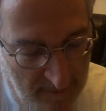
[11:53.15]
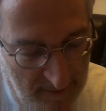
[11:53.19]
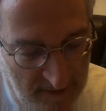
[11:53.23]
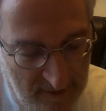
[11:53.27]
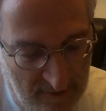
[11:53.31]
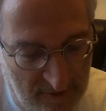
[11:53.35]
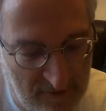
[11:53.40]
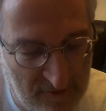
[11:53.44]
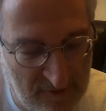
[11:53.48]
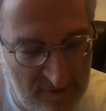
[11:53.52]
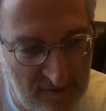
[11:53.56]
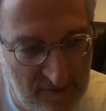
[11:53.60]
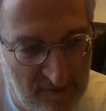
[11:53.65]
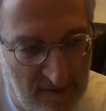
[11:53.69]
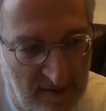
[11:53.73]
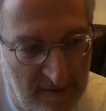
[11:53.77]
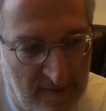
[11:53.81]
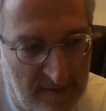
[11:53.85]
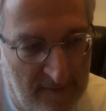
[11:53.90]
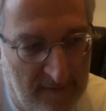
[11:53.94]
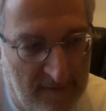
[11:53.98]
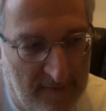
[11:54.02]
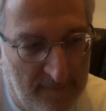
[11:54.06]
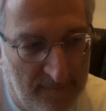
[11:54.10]
because
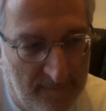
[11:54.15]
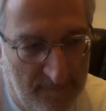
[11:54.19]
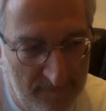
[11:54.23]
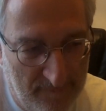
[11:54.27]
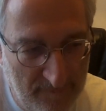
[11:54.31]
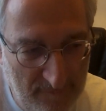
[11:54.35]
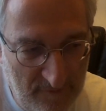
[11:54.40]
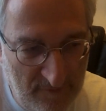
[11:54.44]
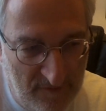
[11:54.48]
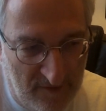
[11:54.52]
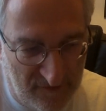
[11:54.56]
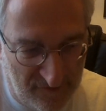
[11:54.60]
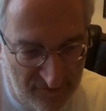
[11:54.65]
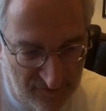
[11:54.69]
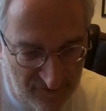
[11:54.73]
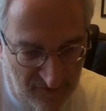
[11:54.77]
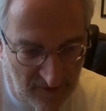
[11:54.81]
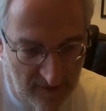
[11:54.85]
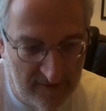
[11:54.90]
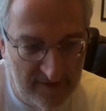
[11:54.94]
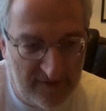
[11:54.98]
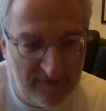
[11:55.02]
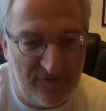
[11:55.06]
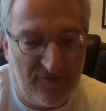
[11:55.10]
the
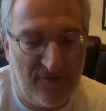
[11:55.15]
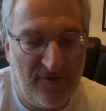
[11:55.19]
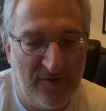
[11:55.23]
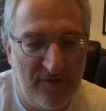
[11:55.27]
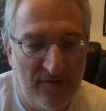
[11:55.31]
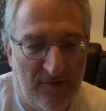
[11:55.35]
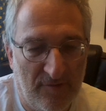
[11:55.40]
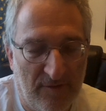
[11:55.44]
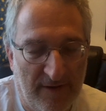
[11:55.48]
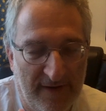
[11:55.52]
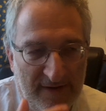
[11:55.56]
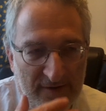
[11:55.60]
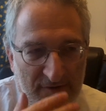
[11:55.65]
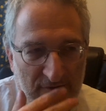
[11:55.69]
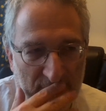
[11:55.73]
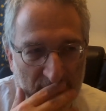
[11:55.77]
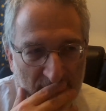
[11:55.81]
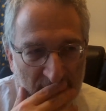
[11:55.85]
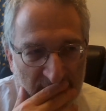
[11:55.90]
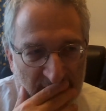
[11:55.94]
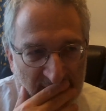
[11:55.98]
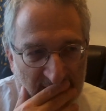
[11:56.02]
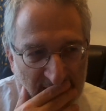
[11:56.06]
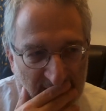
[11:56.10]
son is the
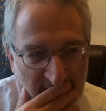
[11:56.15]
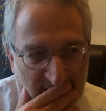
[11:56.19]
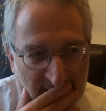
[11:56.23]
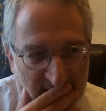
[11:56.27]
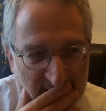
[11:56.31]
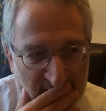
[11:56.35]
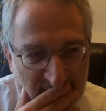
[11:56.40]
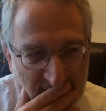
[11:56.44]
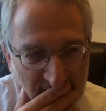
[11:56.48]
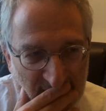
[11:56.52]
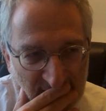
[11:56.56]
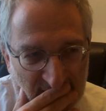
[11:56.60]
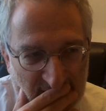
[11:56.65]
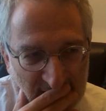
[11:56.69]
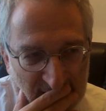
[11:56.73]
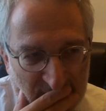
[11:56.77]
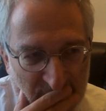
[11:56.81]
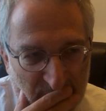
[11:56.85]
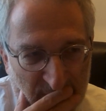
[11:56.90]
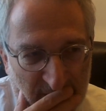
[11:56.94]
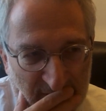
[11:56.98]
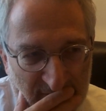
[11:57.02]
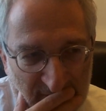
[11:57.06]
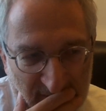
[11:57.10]
narrator of it, and
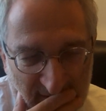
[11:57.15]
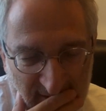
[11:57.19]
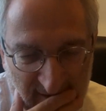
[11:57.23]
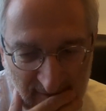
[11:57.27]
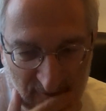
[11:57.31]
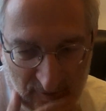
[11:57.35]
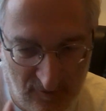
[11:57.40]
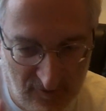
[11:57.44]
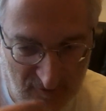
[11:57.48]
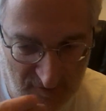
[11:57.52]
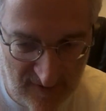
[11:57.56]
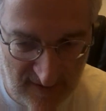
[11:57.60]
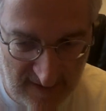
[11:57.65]
he's basically sort of